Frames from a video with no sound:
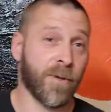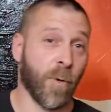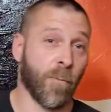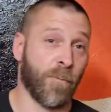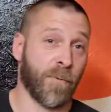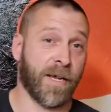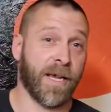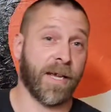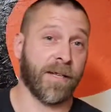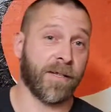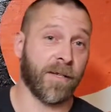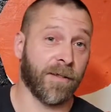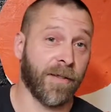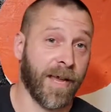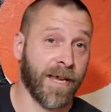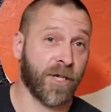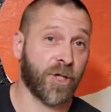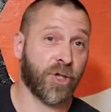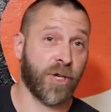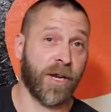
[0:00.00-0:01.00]
Don't forget to
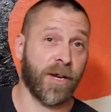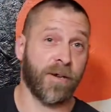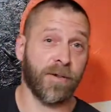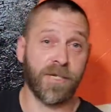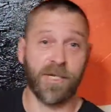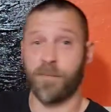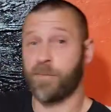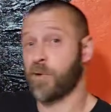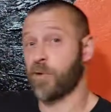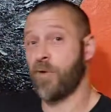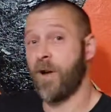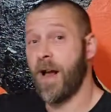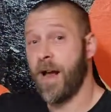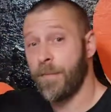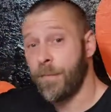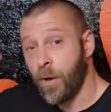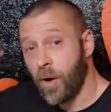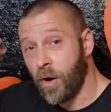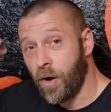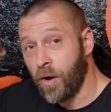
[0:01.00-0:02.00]
like, share,
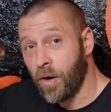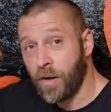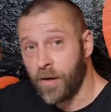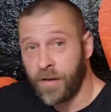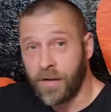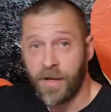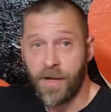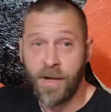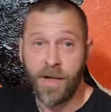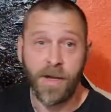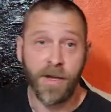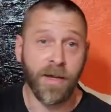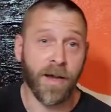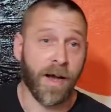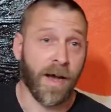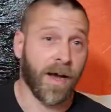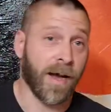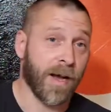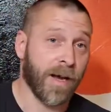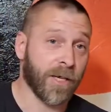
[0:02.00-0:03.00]
subscribe on
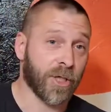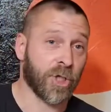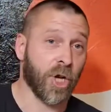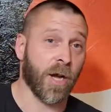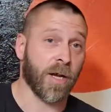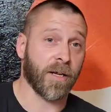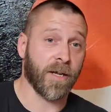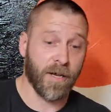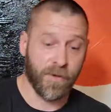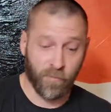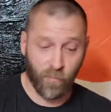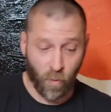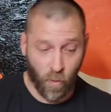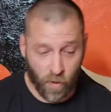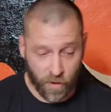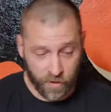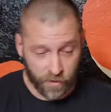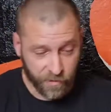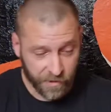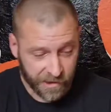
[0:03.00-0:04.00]
uh, Shotgun
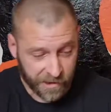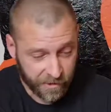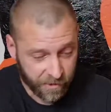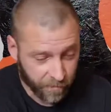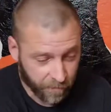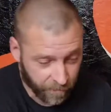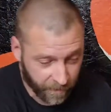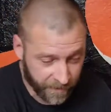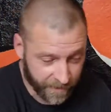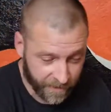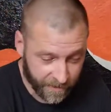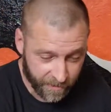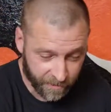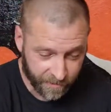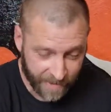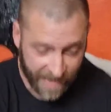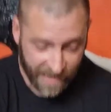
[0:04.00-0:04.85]
Royals, right here,